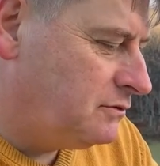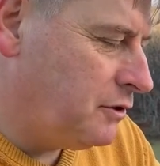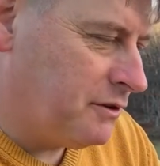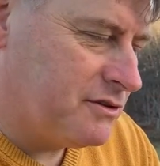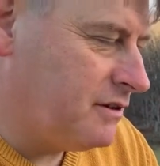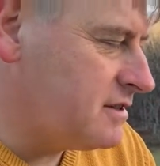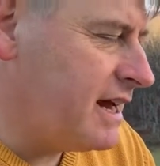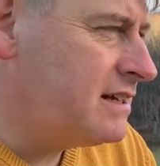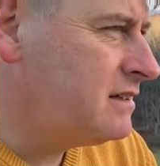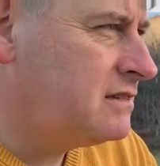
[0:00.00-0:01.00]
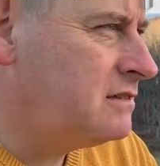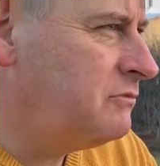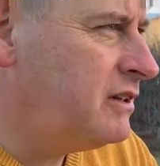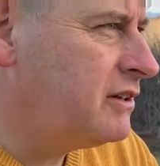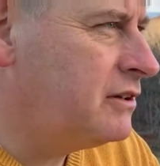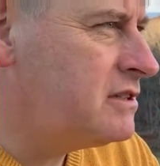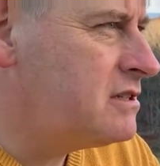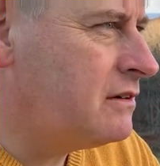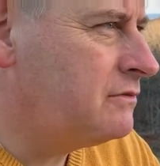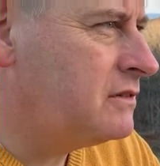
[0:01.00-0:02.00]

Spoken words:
Oh, there's some really good stuff.